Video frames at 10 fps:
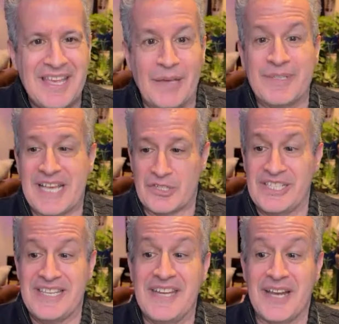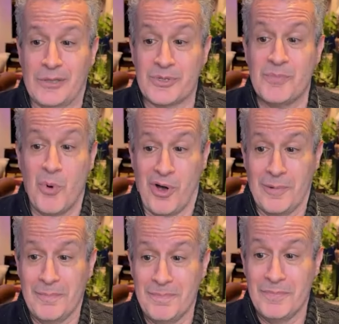was actually $10 more.
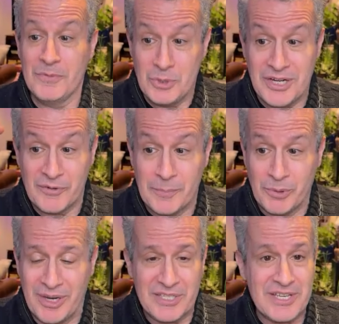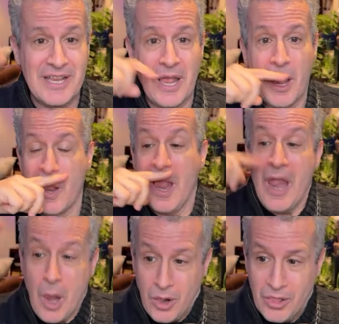Two different employees.
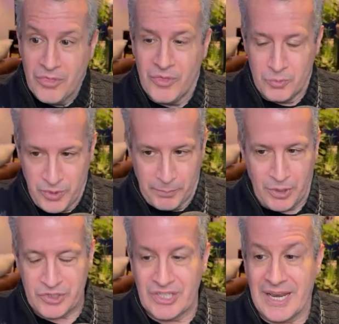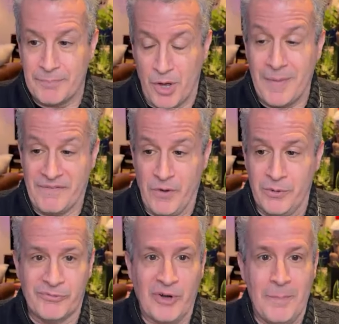The person I bought my phone
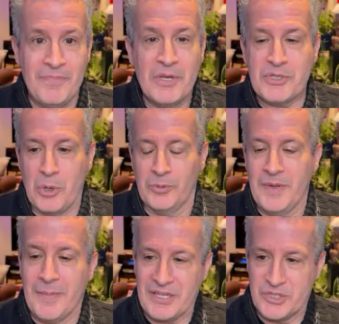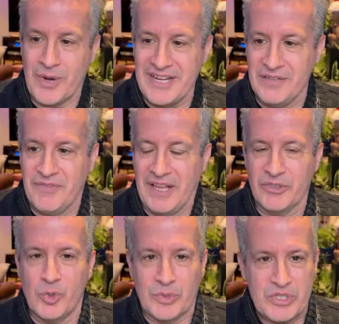from told me my trade-in
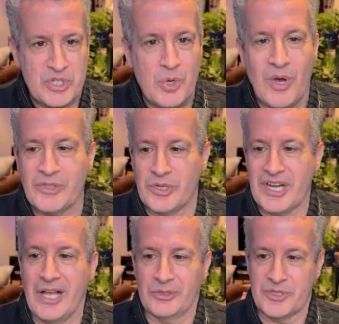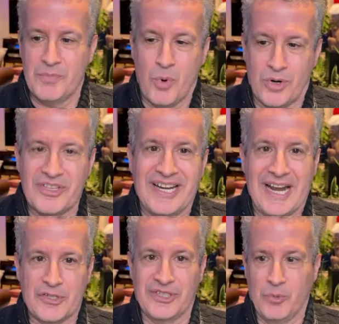value was $200 more than it
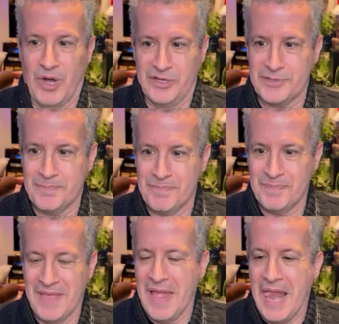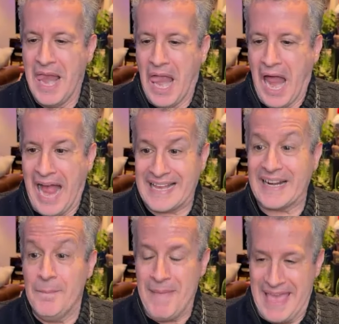actually was. I got a
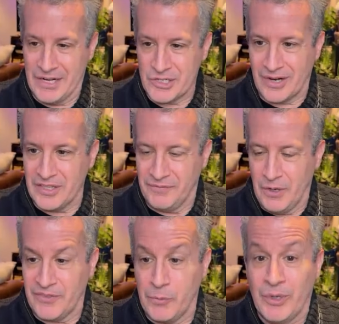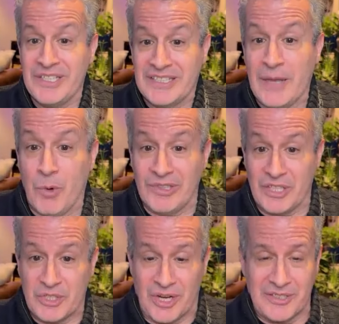manager on the phone. They won't let you
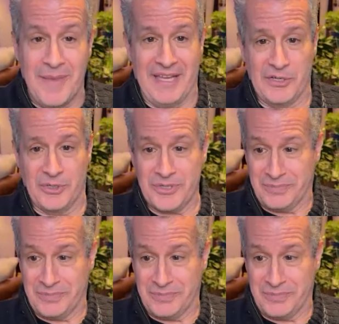talk to managers.